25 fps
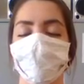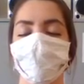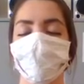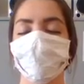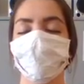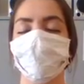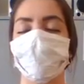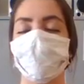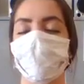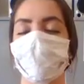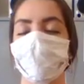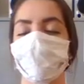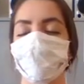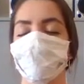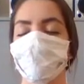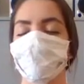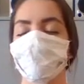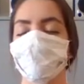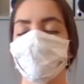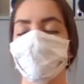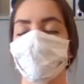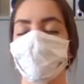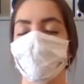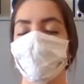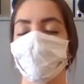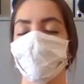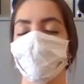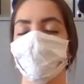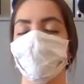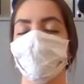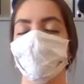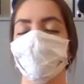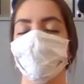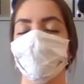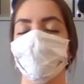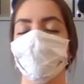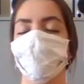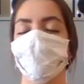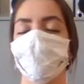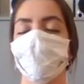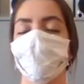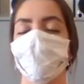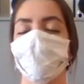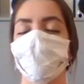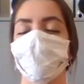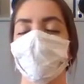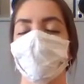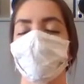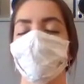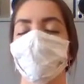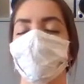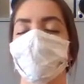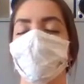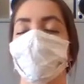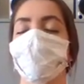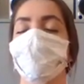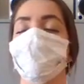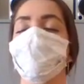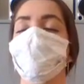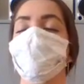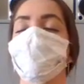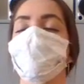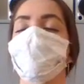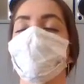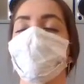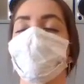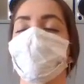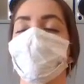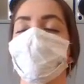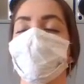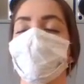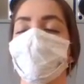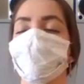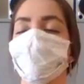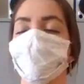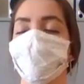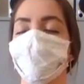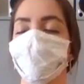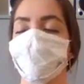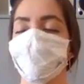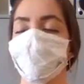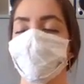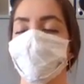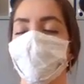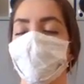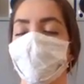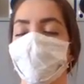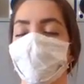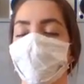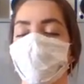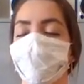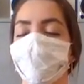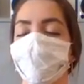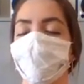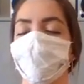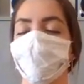allow yourself to observe yourself